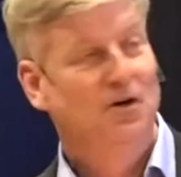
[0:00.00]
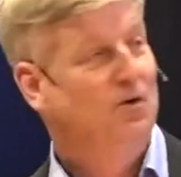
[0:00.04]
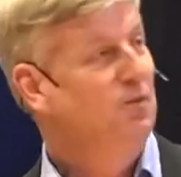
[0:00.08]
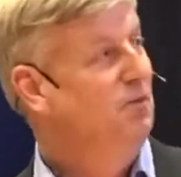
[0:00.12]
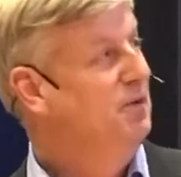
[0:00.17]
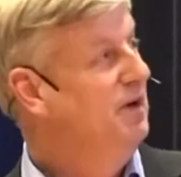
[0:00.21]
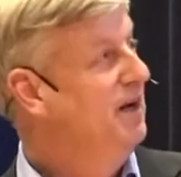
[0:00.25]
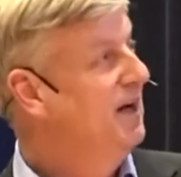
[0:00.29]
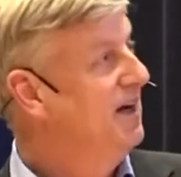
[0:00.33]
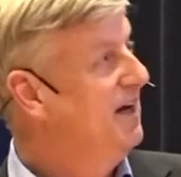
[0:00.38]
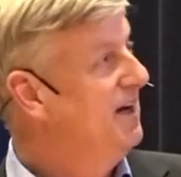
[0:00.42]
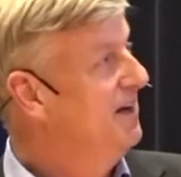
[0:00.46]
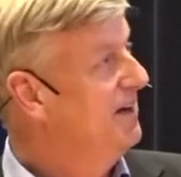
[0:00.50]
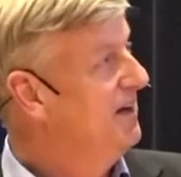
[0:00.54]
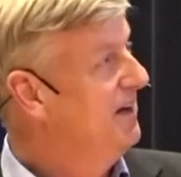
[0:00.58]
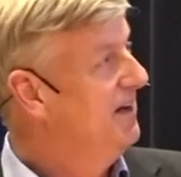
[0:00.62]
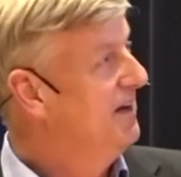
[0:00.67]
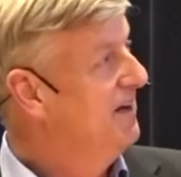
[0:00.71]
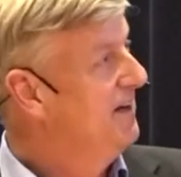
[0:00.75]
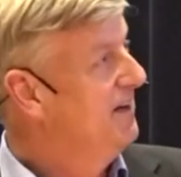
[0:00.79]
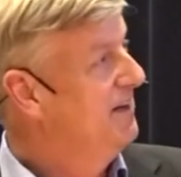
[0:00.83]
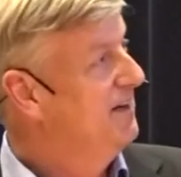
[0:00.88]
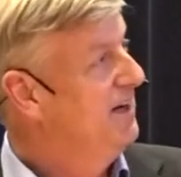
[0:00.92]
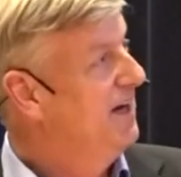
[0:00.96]
We are
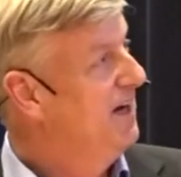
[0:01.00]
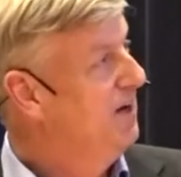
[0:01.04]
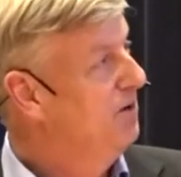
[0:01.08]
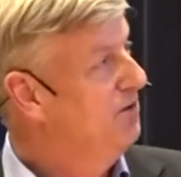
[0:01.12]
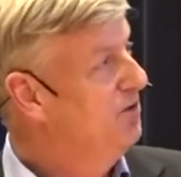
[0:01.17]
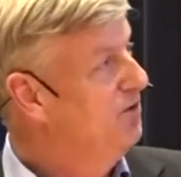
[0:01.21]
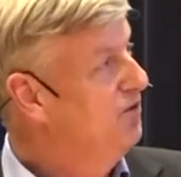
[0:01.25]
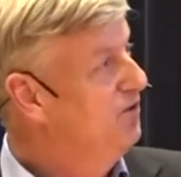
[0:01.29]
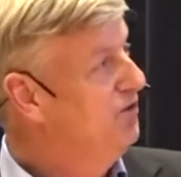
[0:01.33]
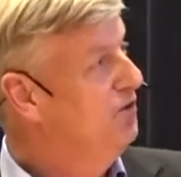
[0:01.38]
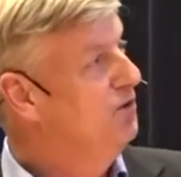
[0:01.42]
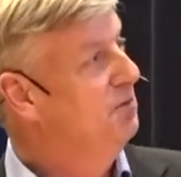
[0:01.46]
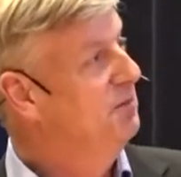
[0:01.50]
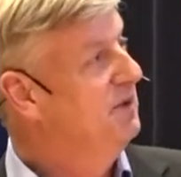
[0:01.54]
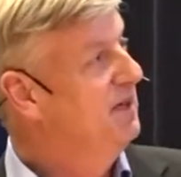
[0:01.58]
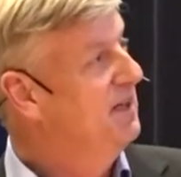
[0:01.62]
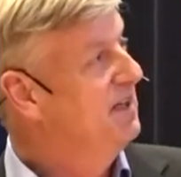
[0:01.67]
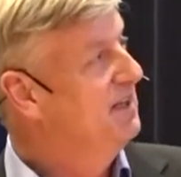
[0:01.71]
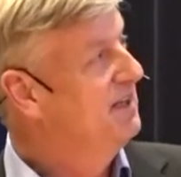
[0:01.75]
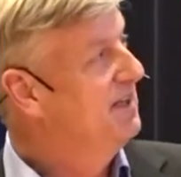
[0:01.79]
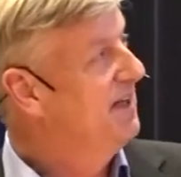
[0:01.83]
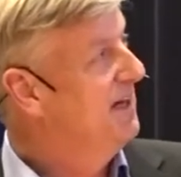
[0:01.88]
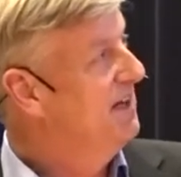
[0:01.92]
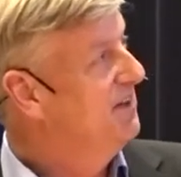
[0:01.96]
uh, now
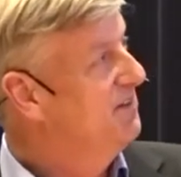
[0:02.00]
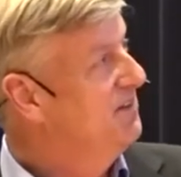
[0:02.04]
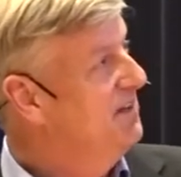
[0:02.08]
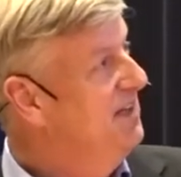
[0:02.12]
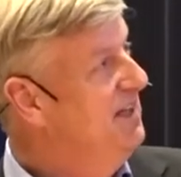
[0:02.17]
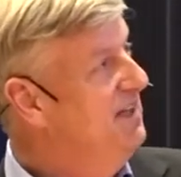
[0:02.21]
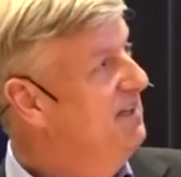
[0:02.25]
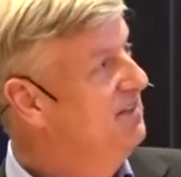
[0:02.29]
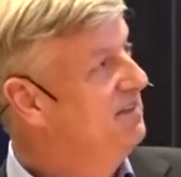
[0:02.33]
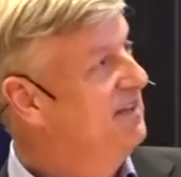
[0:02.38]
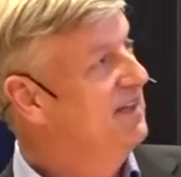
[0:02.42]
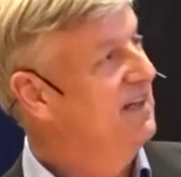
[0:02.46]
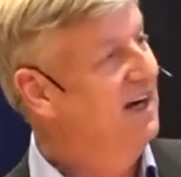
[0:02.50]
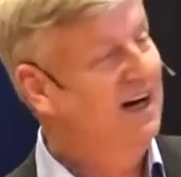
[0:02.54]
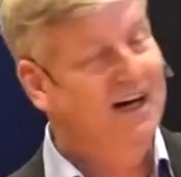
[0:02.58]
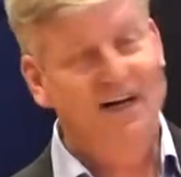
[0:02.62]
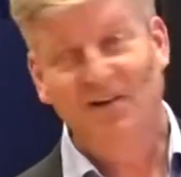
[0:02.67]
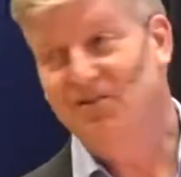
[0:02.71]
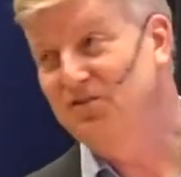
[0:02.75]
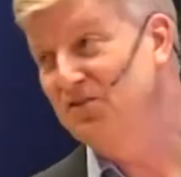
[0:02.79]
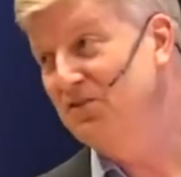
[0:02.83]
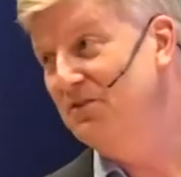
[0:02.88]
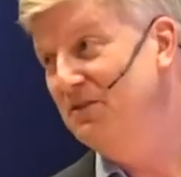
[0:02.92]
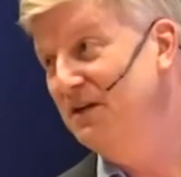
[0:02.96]
assuming that eating
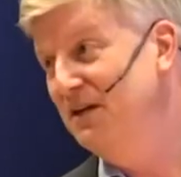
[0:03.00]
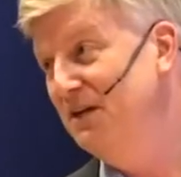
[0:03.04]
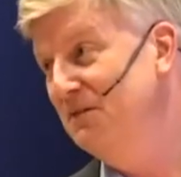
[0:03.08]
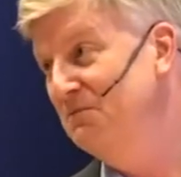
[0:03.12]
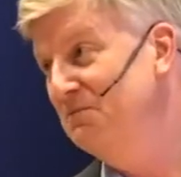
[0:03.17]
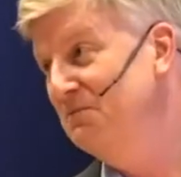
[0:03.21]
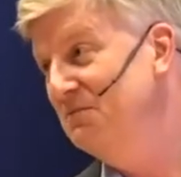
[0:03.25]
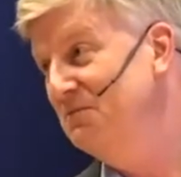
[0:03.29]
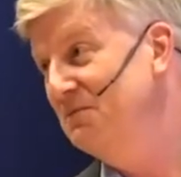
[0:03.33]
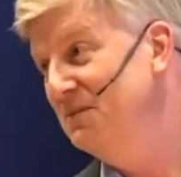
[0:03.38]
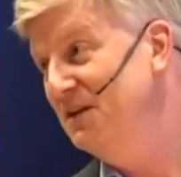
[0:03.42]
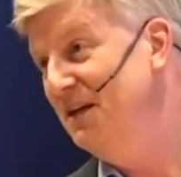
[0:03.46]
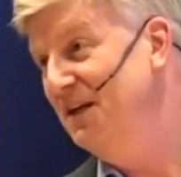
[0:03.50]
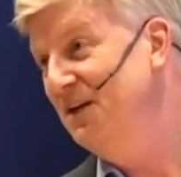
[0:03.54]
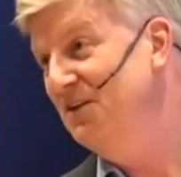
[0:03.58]
ice cream